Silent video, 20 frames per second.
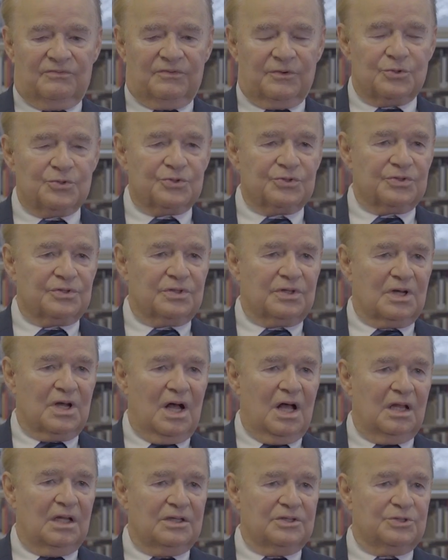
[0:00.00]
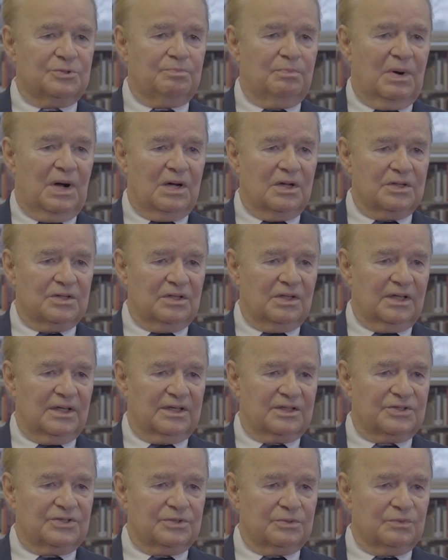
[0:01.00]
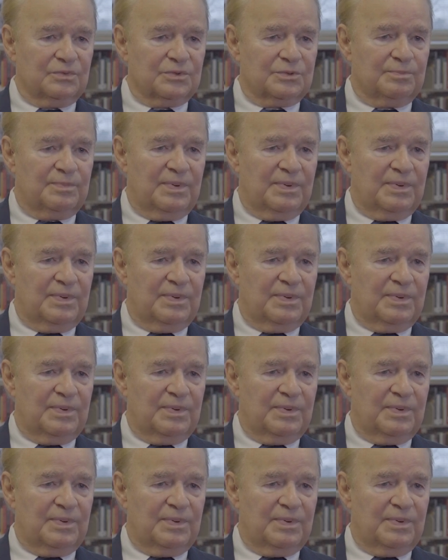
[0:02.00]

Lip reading: first college bond election was